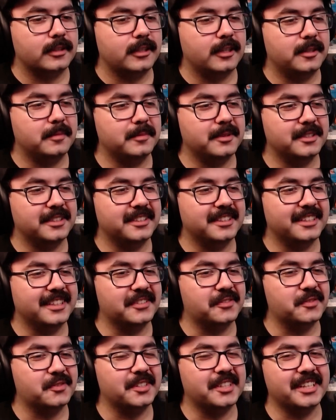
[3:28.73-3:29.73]
I mean,
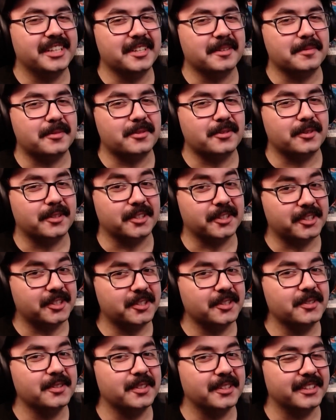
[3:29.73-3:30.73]
that's for damn sure. A
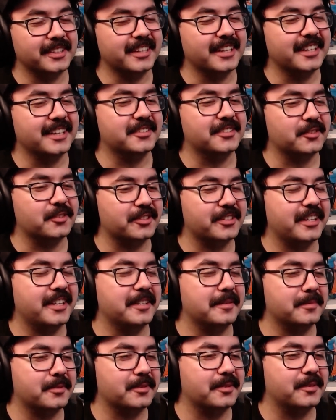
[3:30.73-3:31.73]
cutie, that's for
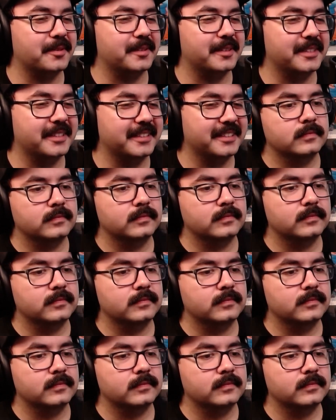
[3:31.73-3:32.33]
damn sure.